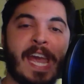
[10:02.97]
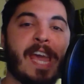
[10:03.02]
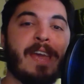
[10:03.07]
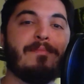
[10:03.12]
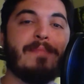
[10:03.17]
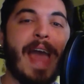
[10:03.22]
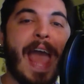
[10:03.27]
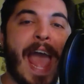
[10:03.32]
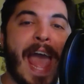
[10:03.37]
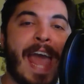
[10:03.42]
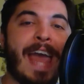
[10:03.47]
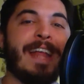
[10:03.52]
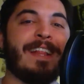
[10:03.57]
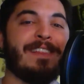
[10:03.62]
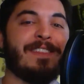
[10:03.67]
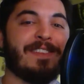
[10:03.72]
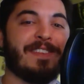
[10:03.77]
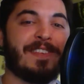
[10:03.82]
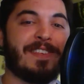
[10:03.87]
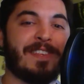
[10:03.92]
game
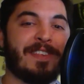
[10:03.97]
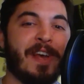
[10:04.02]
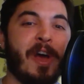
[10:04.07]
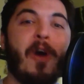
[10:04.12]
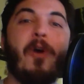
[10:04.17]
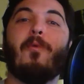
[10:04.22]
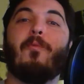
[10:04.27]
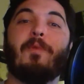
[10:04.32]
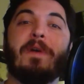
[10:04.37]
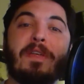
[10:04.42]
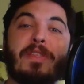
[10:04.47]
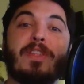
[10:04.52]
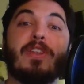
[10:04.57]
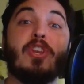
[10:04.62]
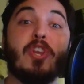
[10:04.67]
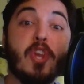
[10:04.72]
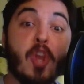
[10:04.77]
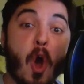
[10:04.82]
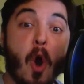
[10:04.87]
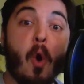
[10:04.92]
ends with
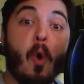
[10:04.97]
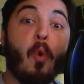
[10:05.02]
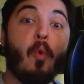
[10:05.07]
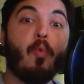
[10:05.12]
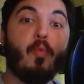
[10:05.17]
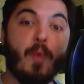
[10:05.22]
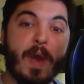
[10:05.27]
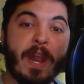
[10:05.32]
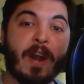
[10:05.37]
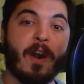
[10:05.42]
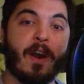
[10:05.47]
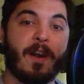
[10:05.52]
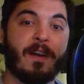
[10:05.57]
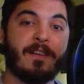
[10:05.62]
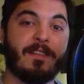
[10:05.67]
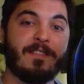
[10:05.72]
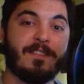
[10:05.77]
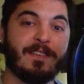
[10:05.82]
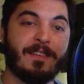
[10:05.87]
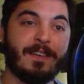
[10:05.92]
no
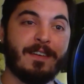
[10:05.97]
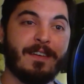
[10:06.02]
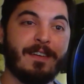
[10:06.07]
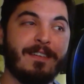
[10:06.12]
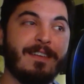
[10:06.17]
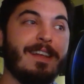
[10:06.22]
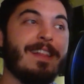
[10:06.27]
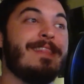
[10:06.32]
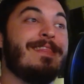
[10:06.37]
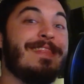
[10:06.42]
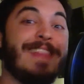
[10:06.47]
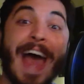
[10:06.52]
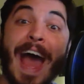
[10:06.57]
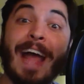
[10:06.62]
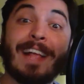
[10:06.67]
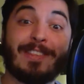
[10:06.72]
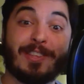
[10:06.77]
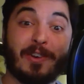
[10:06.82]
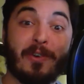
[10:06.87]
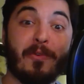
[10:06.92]
winner.
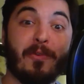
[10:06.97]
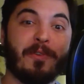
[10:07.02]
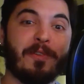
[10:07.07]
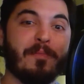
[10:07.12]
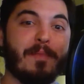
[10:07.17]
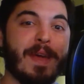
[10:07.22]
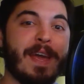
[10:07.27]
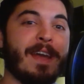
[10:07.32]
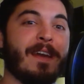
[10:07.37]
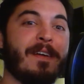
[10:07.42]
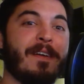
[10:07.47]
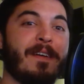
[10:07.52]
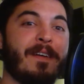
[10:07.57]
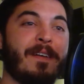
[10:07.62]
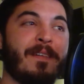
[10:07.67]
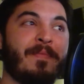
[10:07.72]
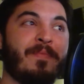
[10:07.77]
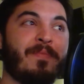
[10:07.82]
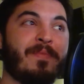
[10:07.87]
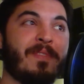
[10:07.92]
That's cool to me.
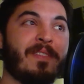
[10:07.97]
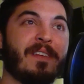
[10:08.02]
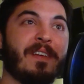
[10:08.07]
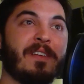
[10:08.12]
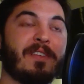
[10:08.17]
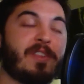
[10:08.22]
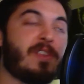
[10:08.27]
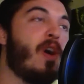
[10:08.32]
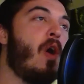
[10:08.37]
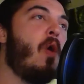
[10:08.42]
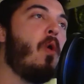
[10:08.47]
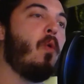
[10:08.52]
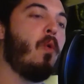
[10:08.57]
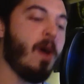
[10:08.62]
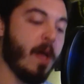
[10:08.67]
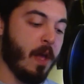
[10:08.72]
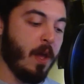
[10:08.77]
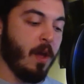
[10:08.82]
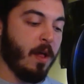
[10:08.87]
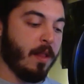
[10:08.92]

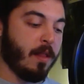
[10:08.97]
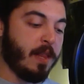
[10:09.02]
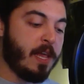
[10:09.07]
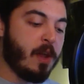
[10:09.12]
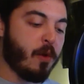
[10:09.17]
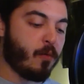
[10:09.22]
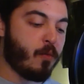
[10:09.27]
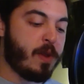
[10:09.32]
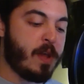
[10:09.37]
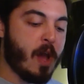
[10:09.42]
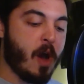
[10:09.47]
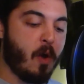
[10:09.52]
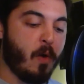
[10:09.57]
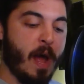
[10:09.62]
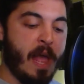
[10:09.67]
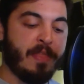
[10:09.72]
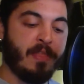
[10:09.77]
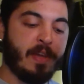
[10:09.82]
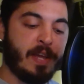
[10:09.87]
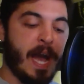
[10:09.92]
So Leah
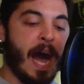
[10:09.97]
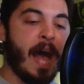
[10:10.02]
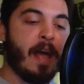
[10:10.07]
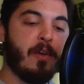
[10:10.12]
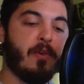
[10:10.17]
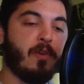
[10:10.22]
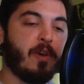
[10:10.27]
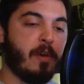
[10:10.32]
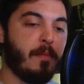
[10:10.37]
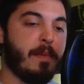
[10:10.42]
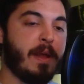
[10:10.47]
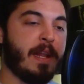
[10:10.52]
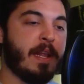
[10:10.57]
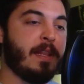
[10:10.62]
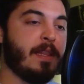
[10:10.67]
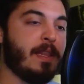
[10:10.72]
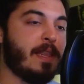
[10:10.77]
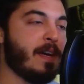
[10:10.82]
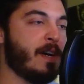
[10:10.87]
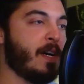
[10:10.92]
Rio and the guy who
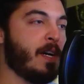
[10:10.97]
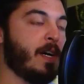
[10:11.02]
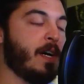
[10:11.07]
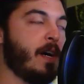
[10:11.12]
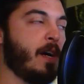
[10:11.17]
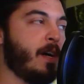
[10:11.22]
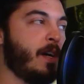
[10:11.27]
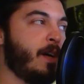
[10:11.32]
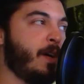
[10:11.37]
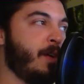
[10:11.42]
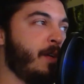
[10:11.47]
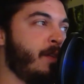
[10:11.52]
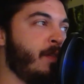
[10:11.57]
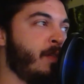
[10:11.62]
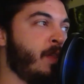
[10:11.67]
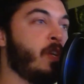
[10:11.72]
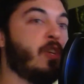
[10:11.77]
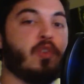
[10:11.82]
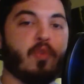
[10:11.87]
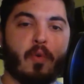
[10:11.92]
committed
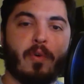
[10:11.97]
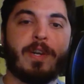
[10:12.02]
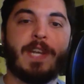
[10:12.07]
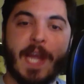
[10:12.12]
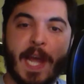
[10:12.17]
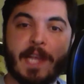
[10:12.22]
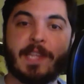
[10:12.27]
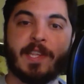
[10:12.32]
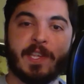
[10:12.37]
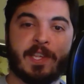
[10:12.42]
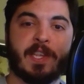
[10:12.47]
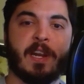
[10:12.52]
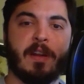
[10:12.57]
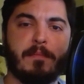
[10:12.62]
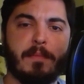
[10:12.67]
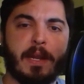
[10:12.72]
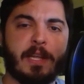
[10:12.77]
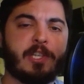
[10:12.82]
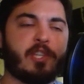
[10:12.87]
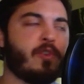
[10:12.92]
the door test as
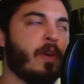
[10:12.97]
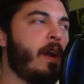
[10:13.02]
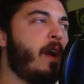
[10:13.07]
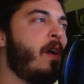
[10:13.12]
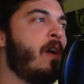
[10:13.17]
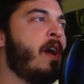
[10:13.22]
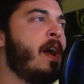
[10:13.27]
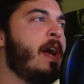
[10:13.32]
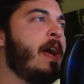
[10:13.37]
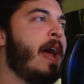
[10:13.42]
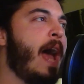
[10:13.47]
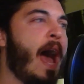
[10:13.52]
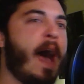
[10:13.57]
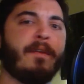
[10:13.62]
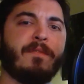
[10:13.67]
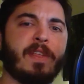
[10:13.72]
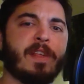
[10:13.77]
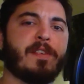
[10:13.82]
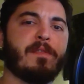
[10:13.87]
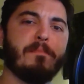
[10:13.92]
an administrator
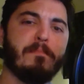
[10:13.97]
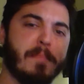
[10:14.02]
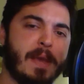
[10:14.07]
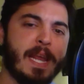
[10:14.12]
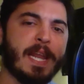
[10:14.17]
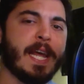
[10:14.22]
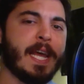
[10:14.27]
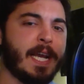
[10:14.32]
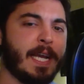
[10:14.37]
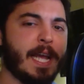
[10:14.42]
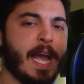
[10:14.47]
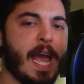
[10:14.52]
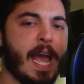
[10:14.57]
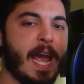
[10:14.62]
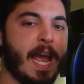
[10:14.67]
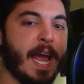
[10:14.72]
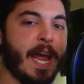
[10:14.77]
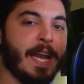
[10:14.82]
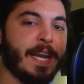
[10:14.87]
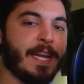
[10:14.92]
have this meeting,
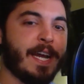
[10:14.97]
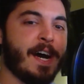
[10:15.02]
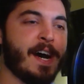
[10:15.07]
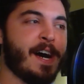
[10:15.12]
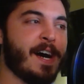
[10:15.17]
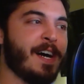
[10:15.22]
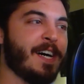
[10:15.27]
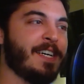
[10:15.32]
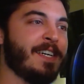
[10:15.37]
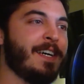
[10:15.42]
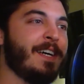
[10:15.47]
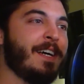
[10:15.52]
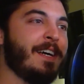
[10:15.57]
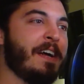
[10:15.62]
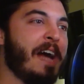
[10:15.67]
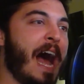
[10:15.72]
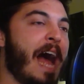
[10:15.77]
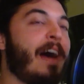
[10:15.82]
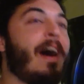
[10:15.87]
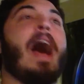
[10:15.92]
and
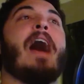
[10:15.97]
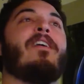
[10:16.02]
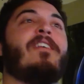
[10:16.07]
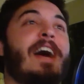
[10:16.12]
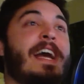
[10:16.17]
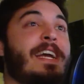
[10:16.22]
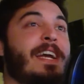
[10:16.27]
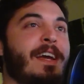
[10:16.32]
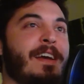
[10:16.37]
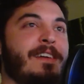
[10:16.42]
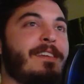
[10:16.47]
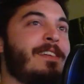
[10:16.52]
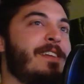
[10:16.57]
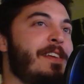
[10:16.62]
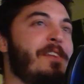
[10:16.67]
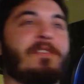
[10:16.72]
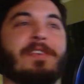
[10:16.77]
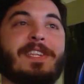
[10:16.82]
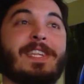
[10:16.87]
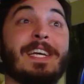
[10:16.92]
I like,
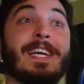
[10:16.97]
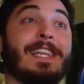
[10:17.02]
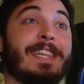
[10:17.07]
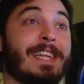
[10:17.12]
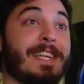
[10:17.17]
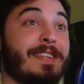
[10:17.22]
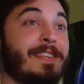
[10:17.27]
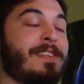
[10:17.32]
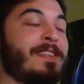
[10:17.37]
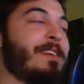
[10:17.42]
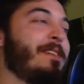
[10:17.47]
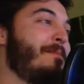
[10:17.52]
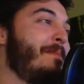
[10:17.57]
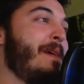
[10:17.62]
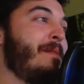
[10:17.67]
you'll see in this